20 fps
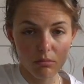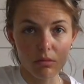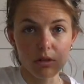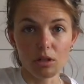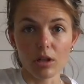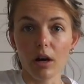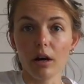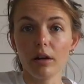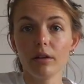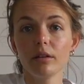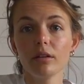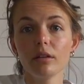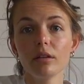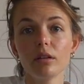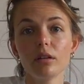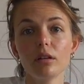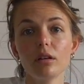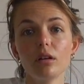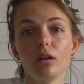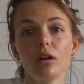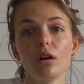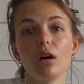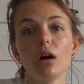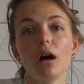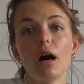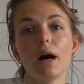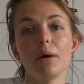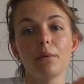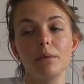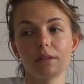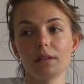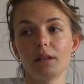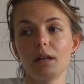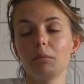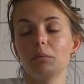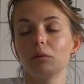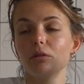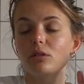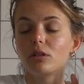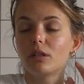done, I wasn't
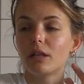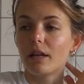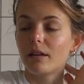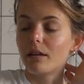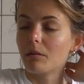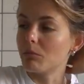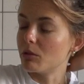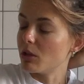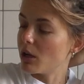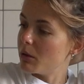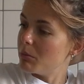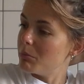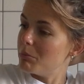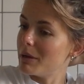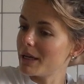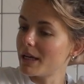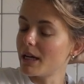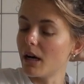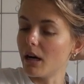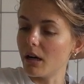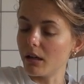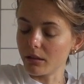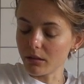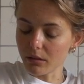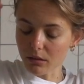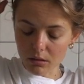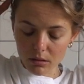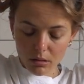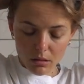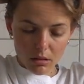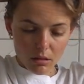able to get them done because